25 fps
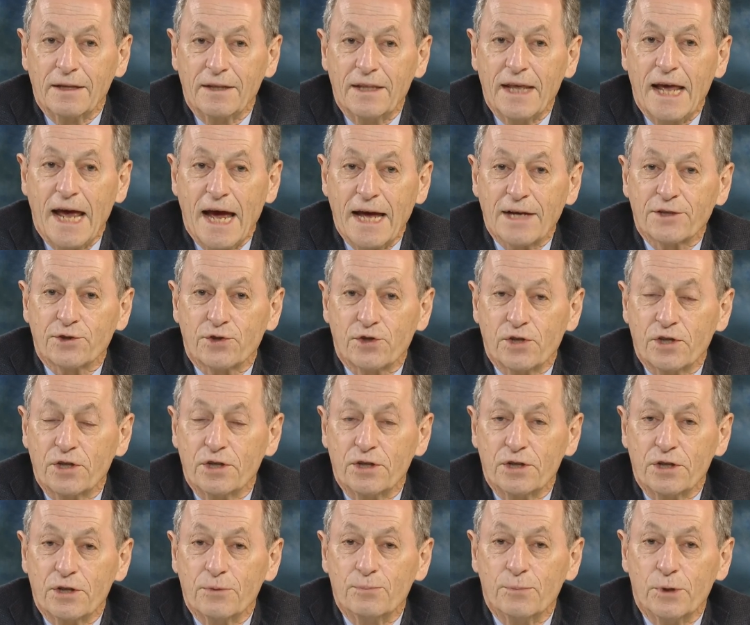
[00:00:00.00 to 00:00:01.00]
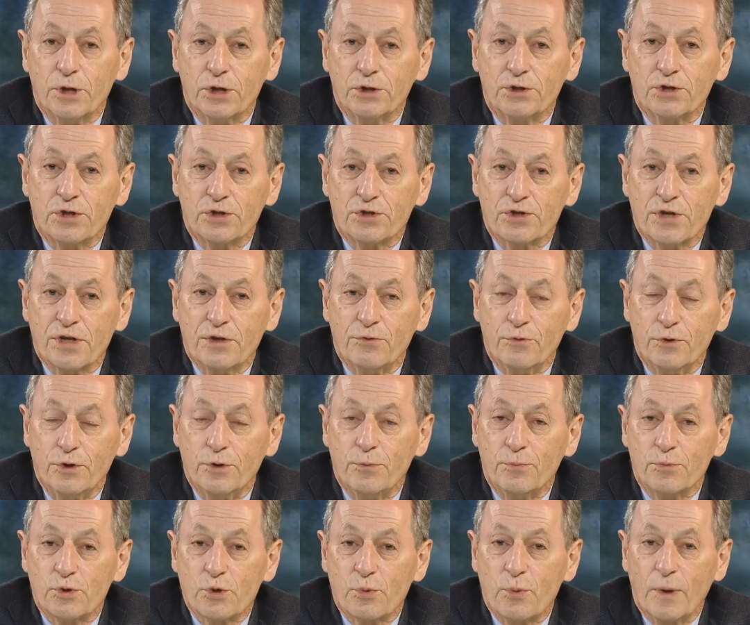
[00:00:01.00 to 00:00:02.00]
the accident emergency
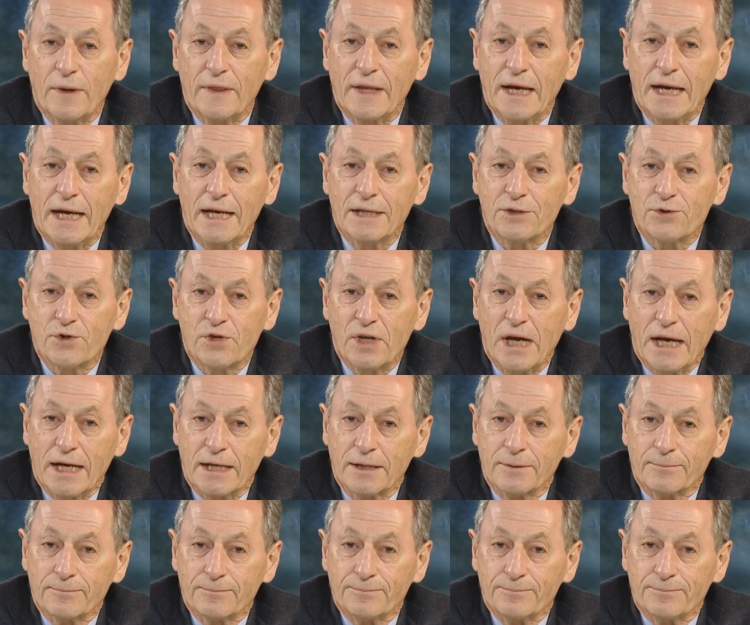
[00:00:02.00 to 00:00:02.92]
rooms when they get sick.